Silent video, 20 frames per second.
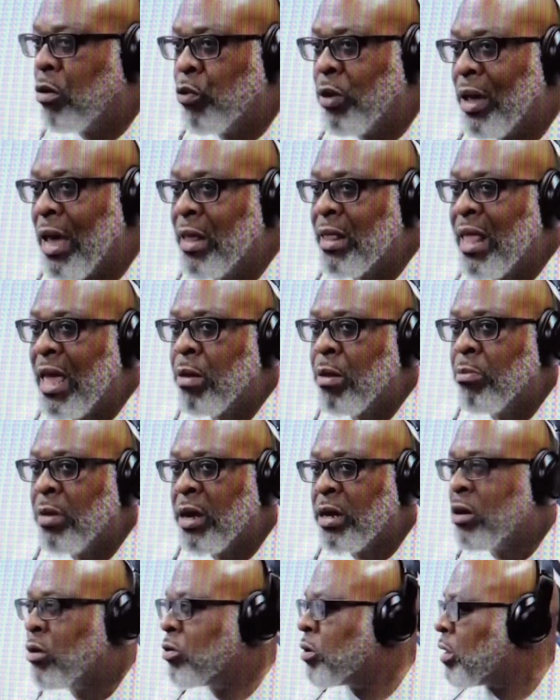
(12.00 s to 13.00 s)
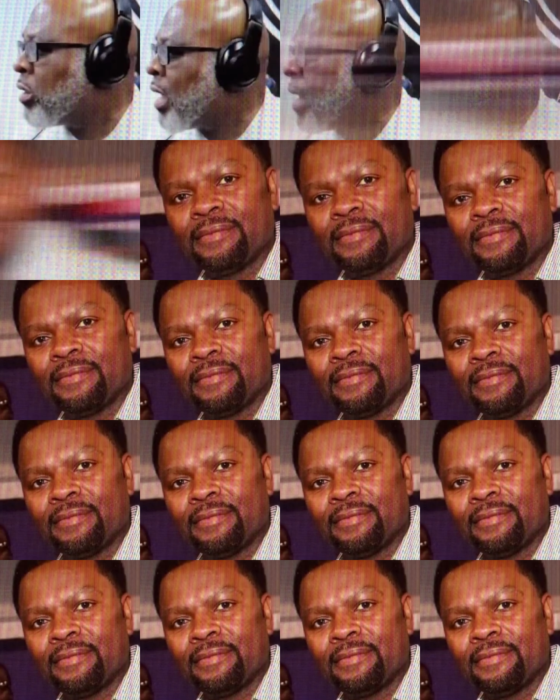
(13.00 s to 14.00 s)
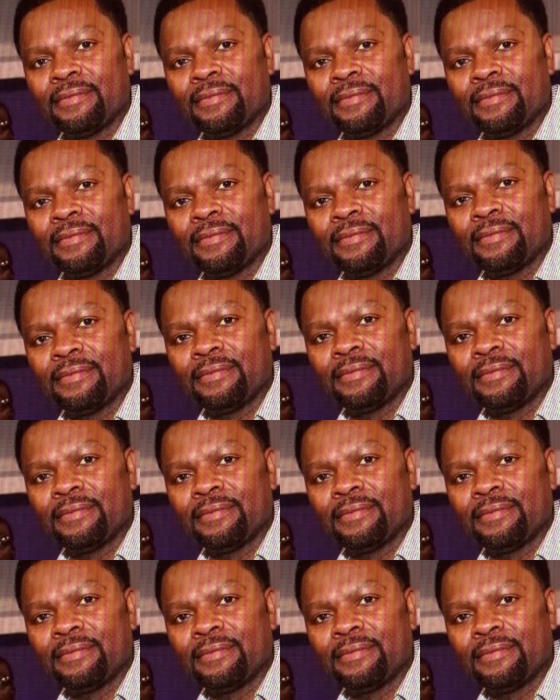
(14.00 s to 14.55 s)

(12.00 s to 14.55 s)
you no, know, we got a lot of money on the line. This my guy,